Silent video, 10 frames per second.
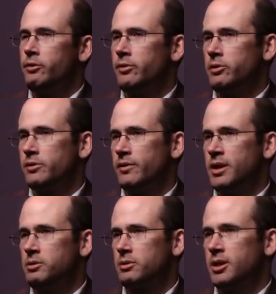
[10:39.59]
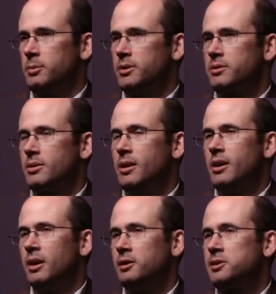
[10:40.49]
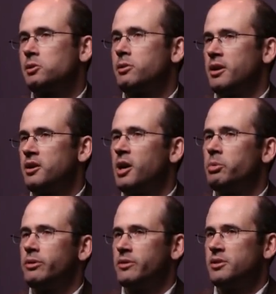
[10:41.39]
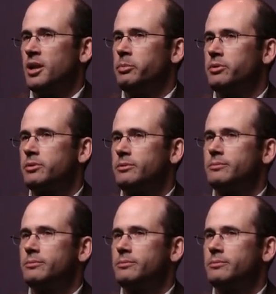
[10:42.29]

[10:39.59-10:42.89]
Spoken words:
for those financial statements. And let's look at a couple of examples.